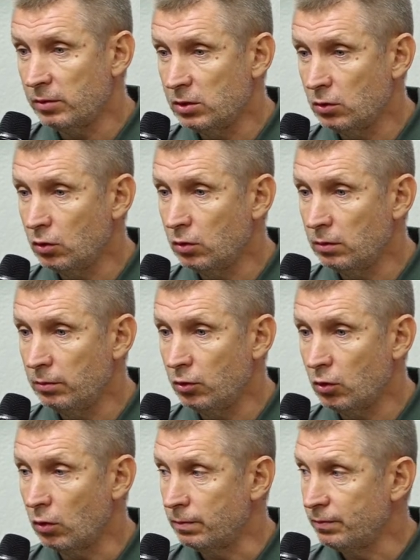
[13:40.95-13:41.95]
National
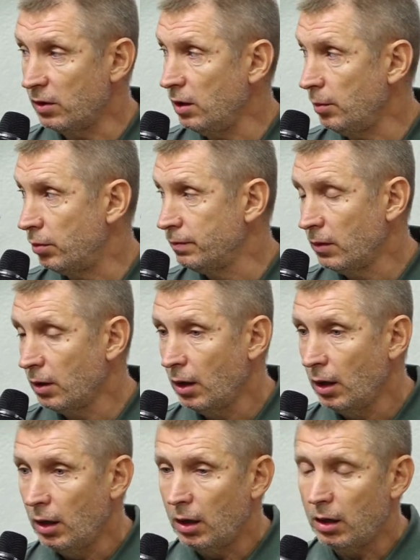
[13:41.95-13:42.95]
Informational Bureau,
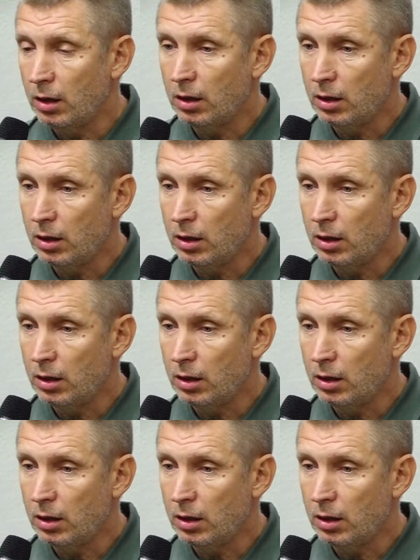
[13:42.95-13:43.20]
NIB.